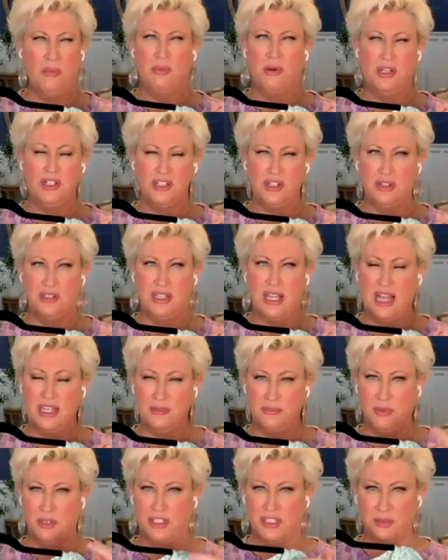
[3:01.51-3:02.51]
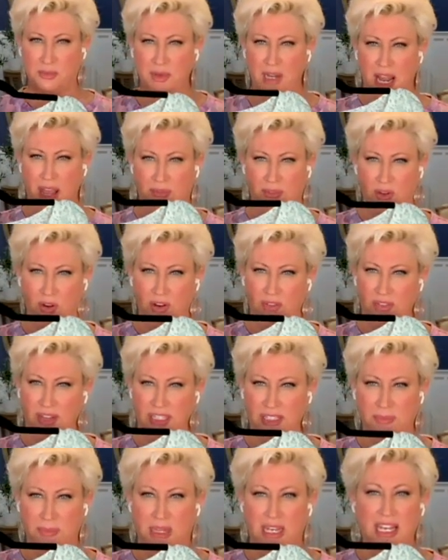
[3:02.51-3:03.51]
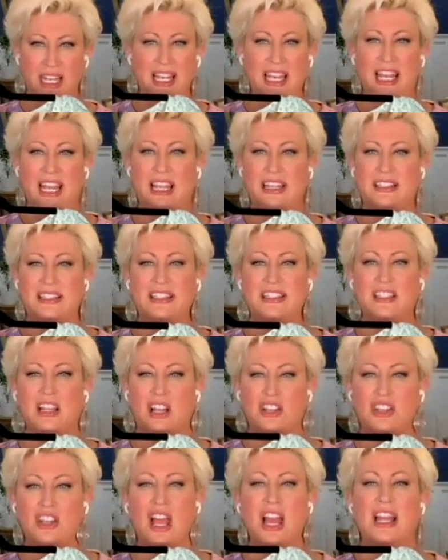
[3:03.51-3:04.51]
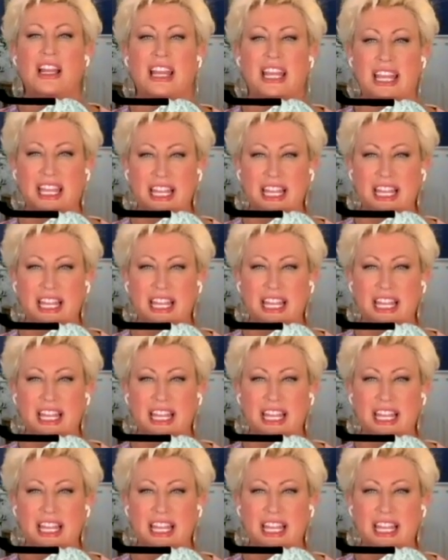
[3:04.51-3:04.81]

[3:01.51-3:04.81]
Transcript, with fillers: what Bridget, size Bridget would have on in this, but it's such an